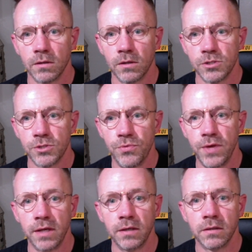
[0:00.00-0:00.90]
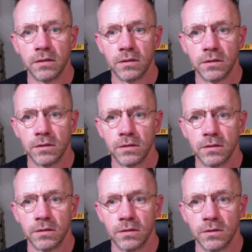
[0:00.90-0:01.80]
So then
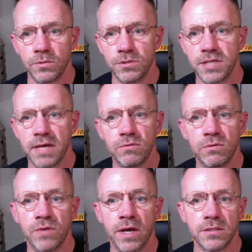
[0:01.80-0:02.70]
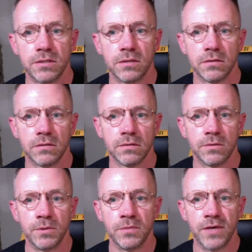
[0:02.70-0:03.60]
we save to invest.
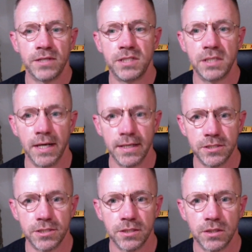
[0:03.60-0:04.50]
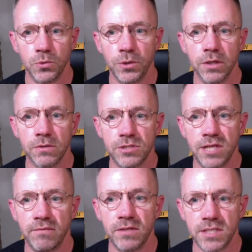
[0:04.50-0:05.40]
We invest in us. We don't
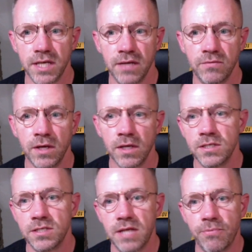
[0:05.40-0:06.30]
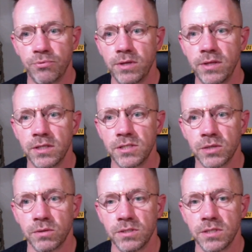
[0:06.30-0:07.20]
save to save. Step three then is
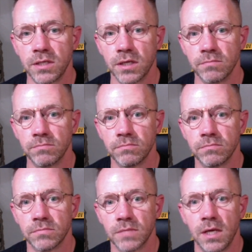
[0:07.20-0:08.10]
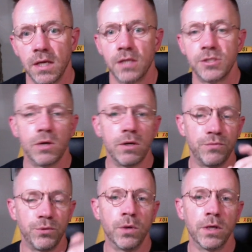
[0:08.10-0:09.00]
increase income. So if
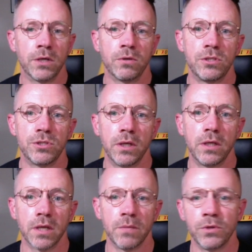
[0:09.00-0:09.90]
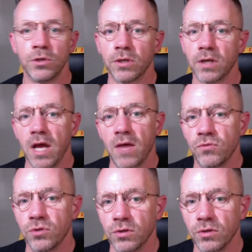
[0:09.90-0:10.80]
you want to increase your income, then you're going to have
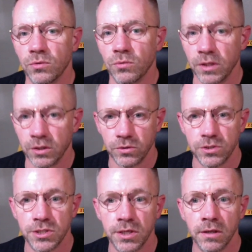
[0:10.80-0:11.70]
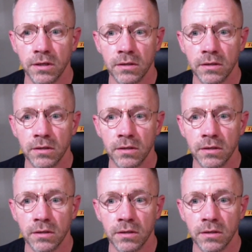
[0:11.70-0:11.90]
to increase skill.